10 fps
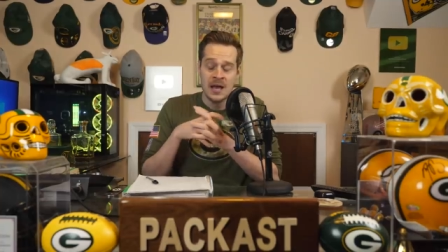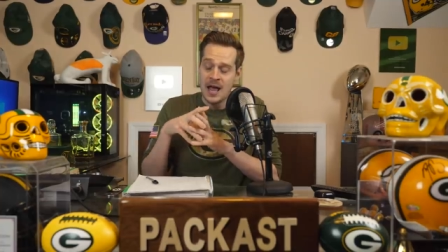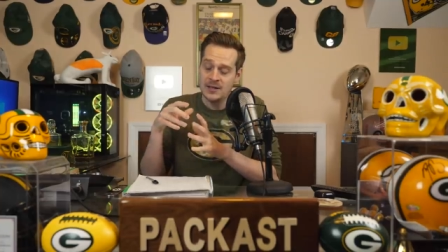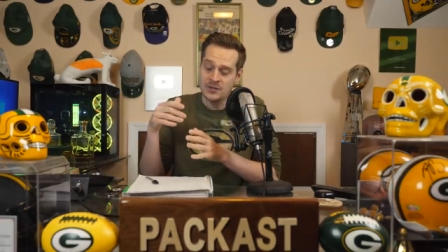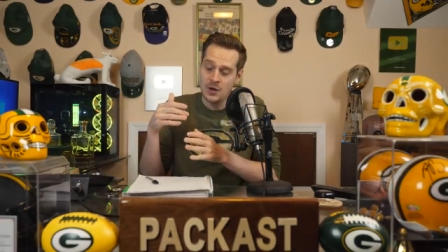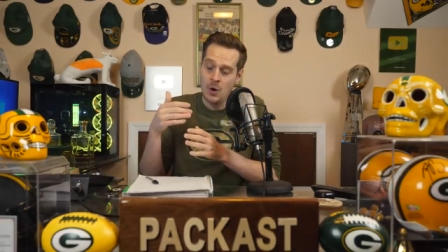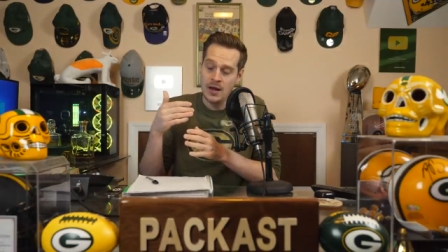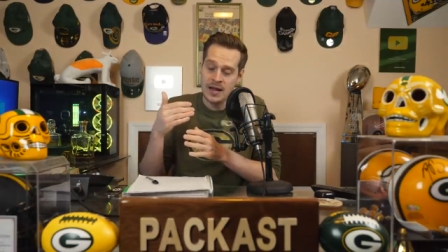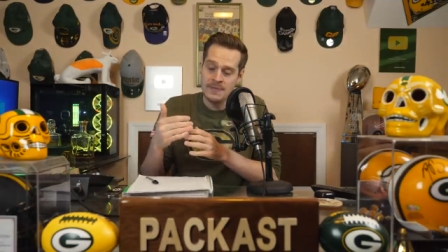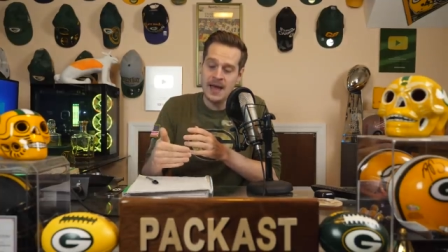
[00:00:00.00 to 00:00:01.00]
And so
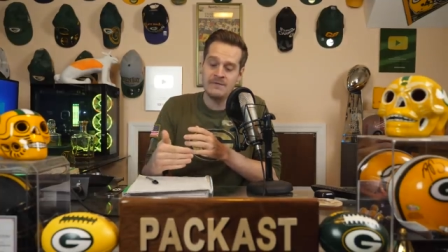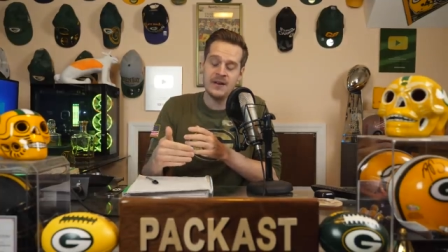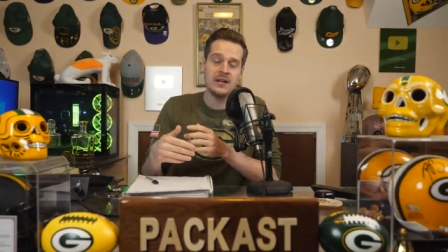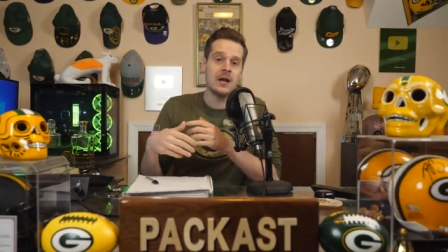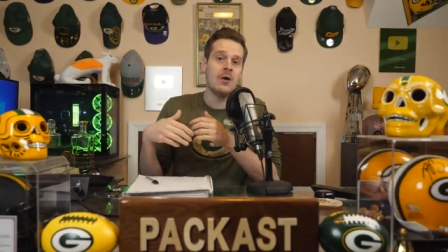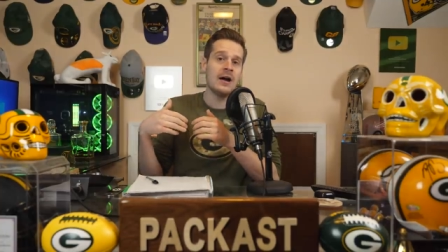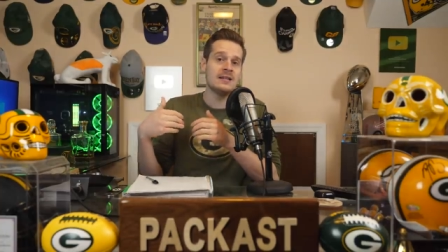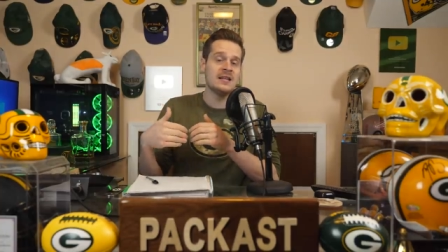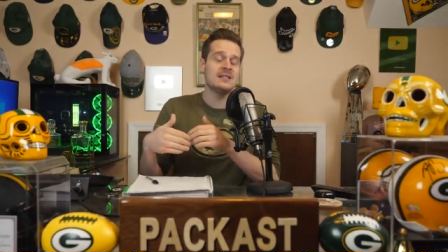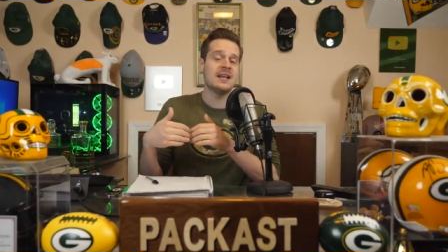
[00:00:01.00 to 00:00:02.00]
in that video, I
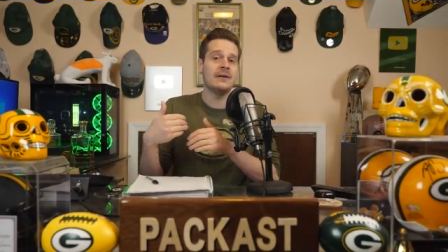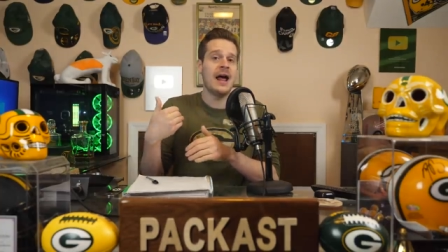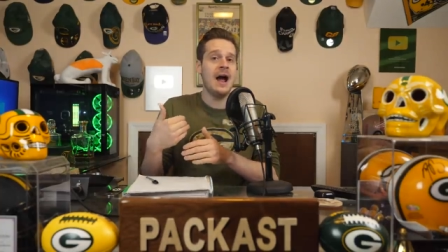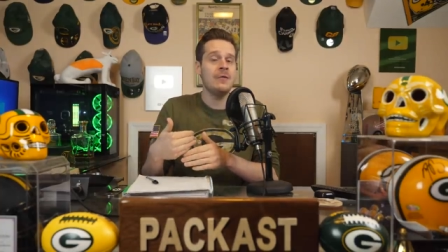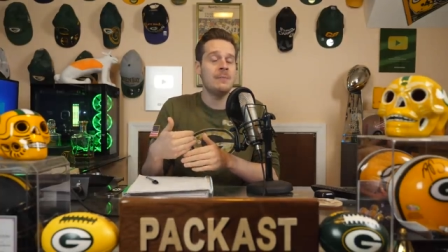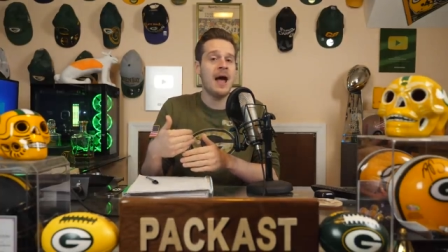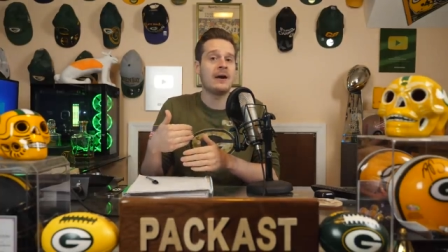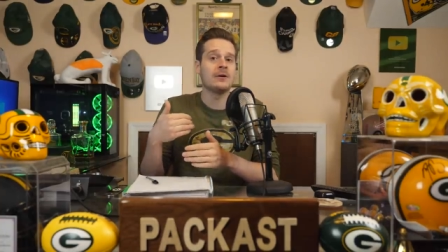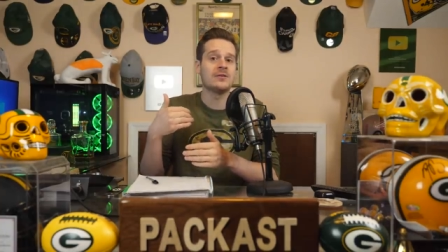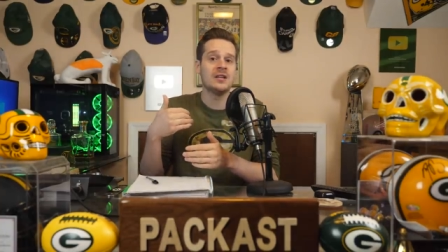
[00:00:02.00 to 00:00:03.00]
detailed how the
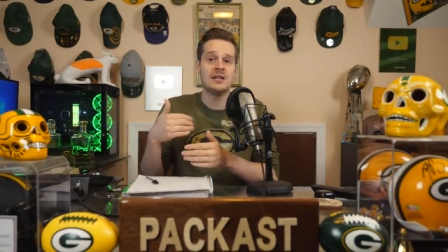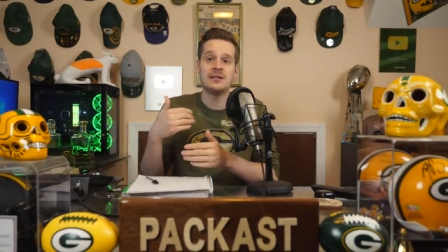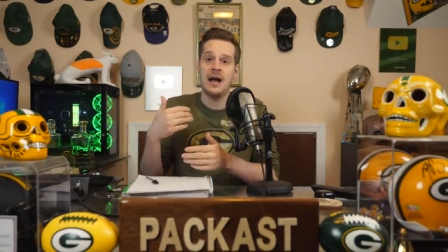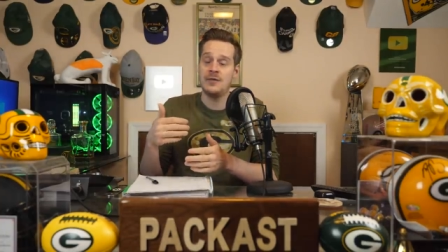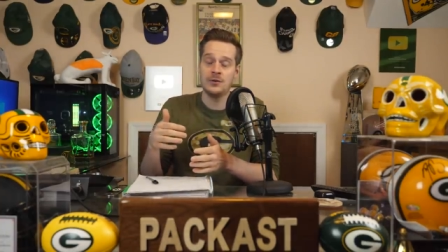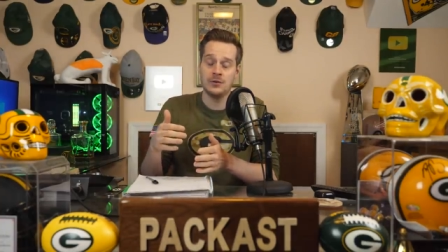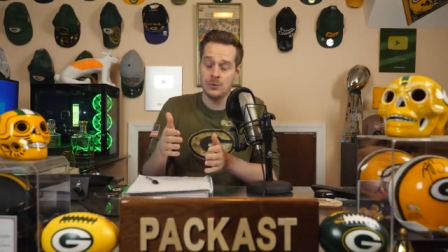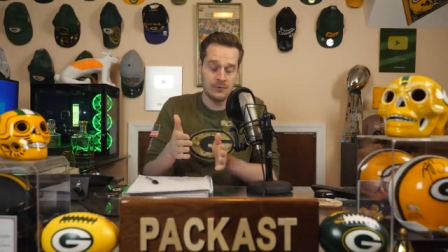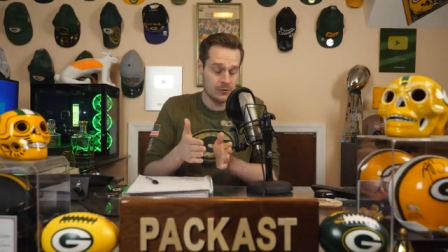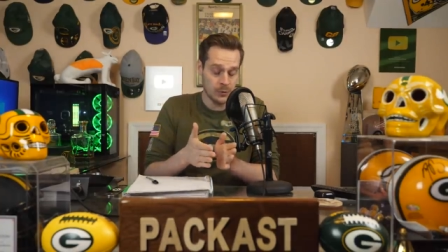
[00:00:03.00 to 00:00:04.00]
Packers needed to either do
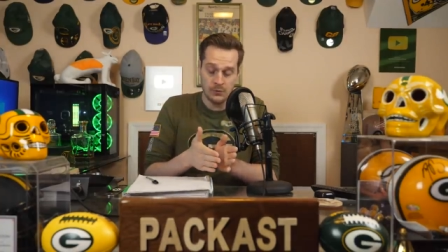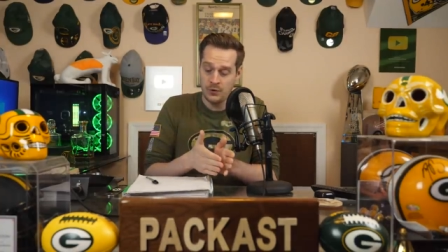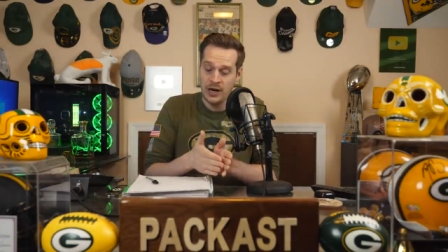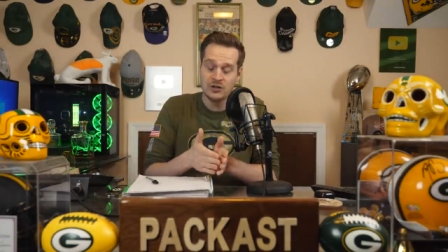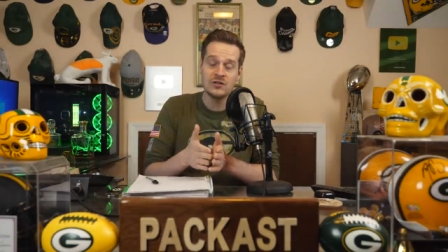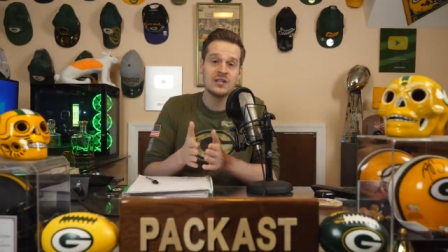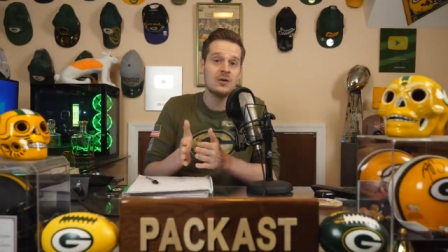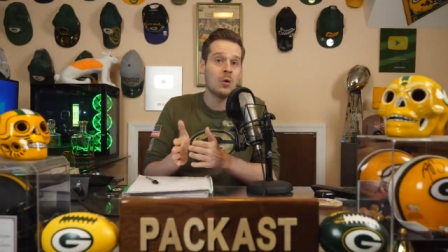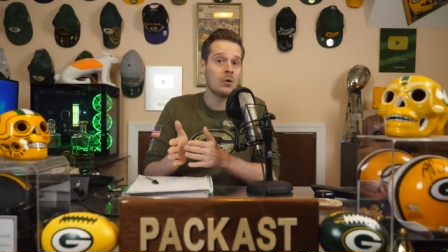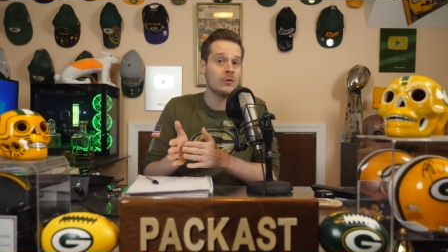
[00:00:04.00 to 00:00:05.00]
it through free agency
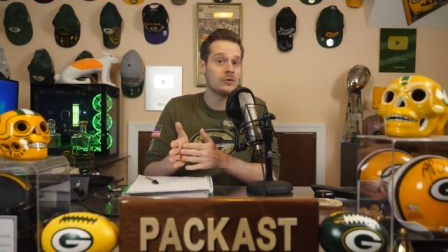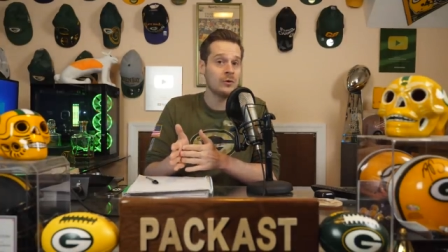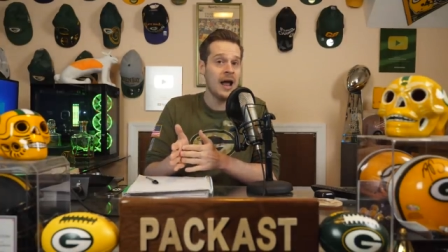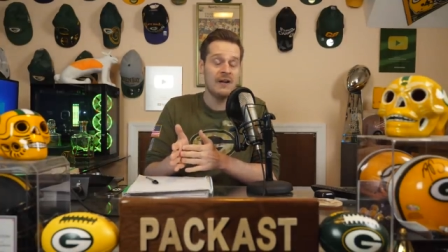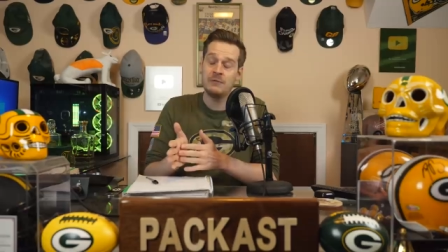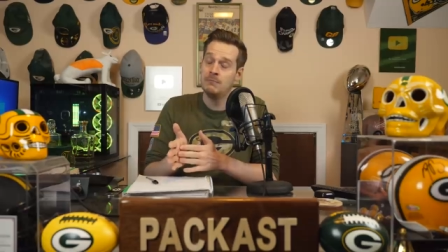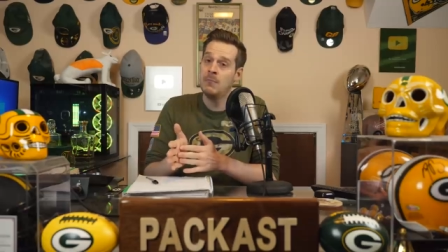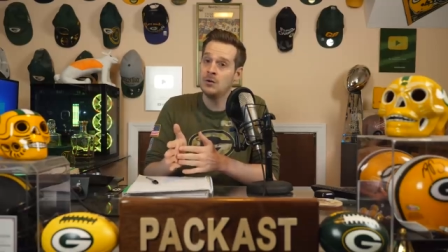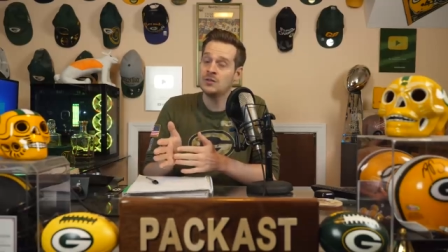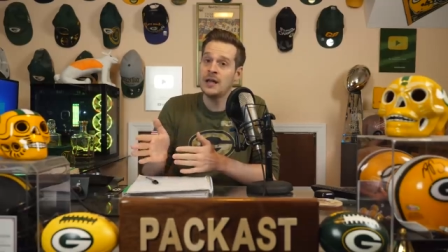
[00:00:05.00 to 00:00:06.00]
or the draft,
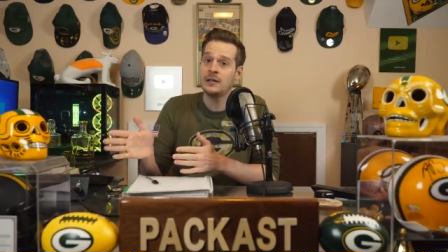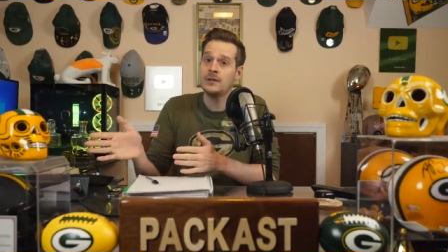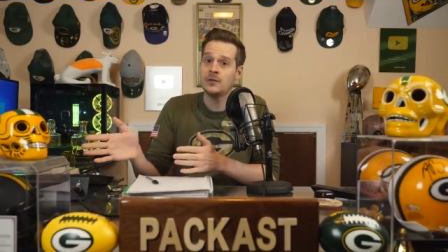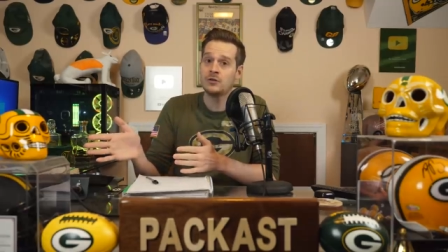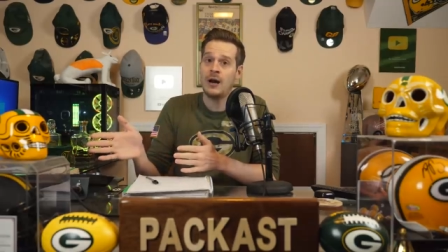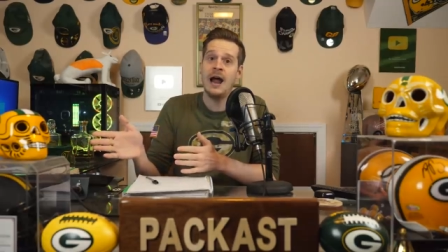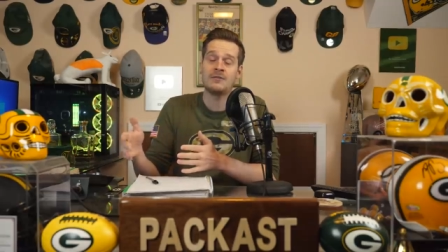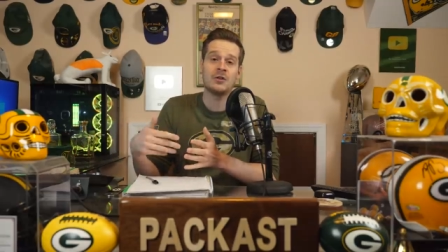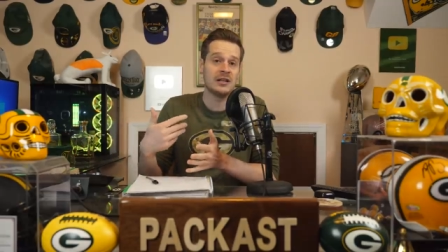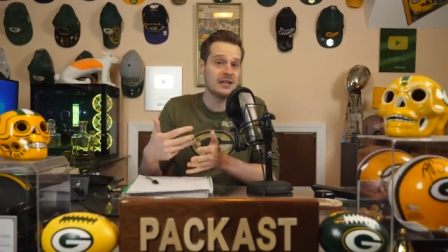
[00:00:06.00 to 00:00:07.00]
most likely the draft,
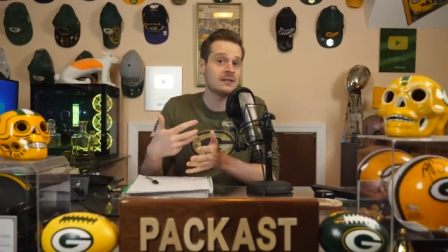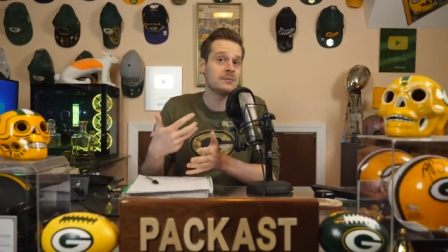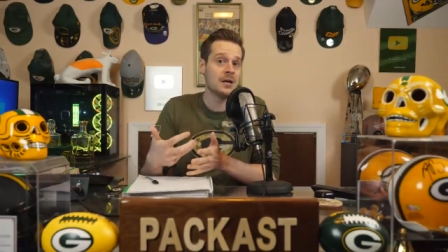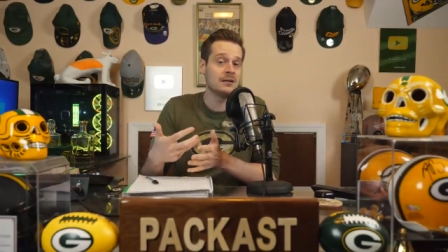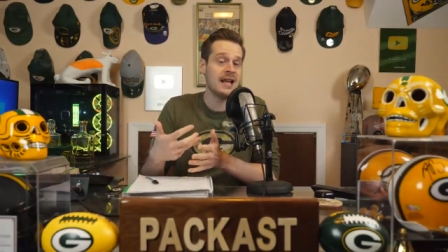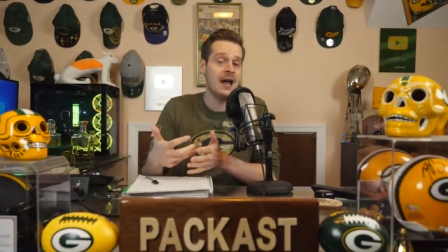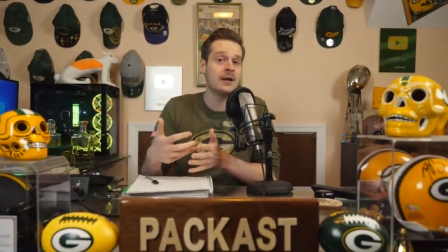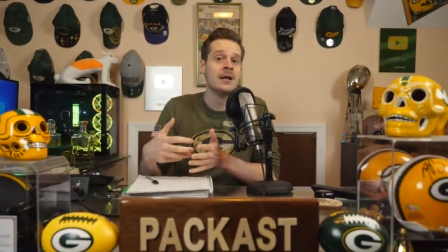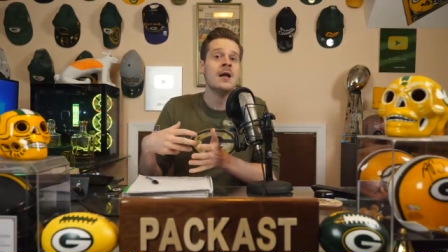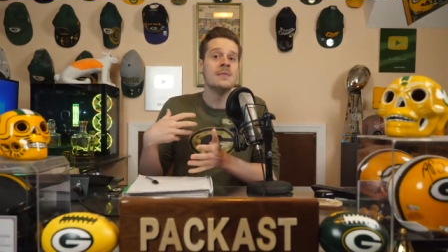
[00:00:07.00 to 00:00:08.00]
so they can get some young
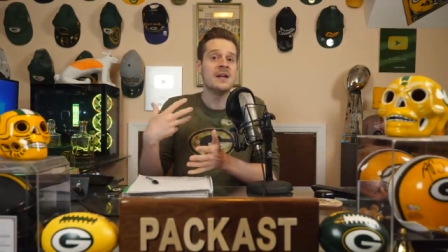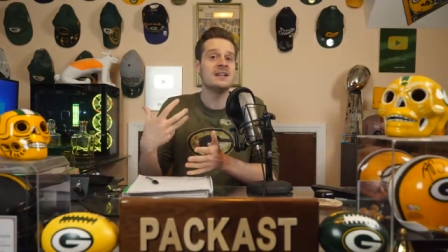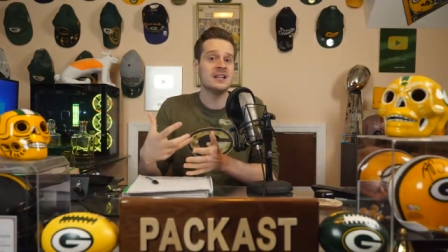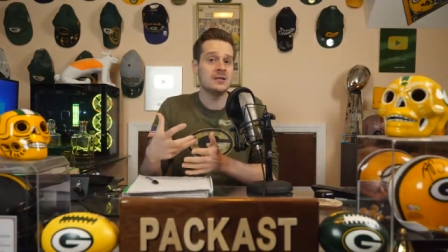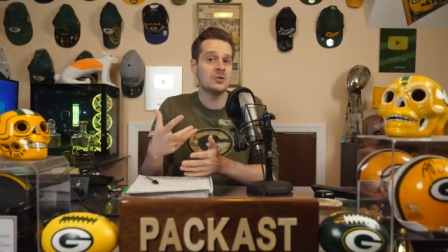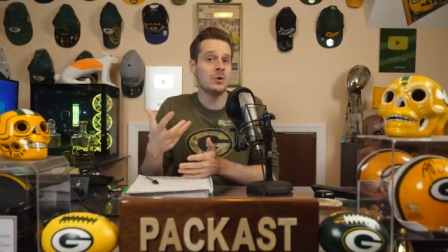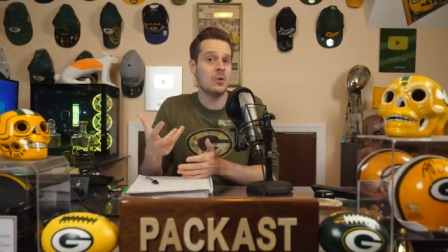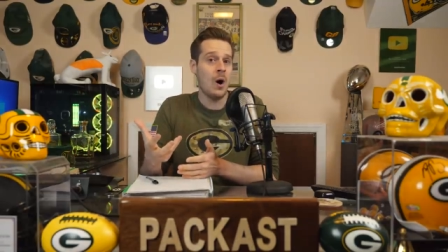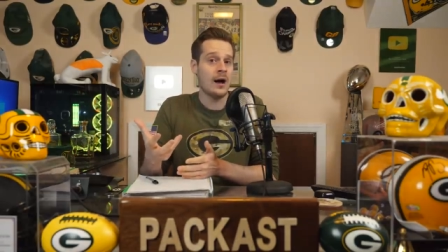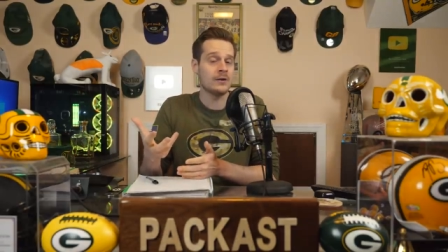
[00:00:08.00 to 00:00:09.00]
talent. They needed to
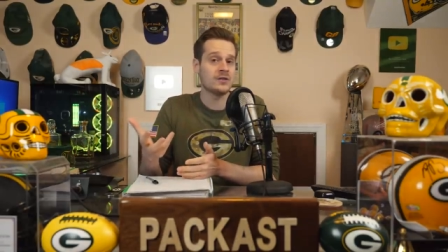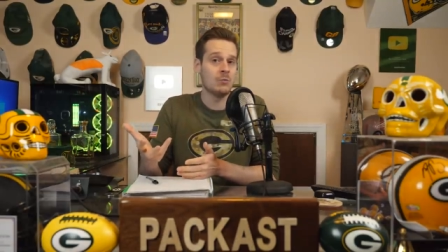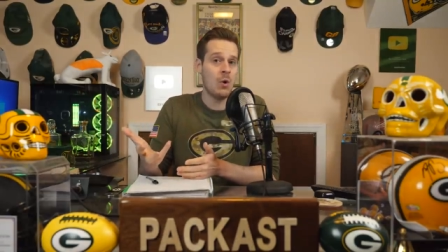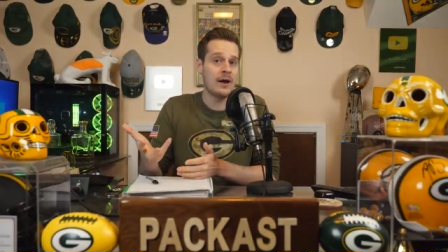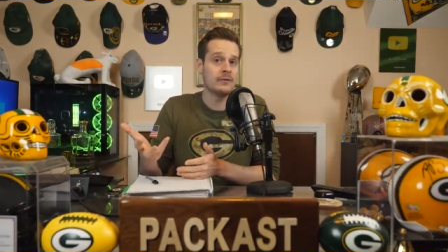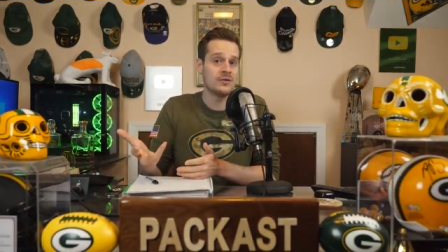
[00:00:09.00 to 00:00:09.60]
acquire some wide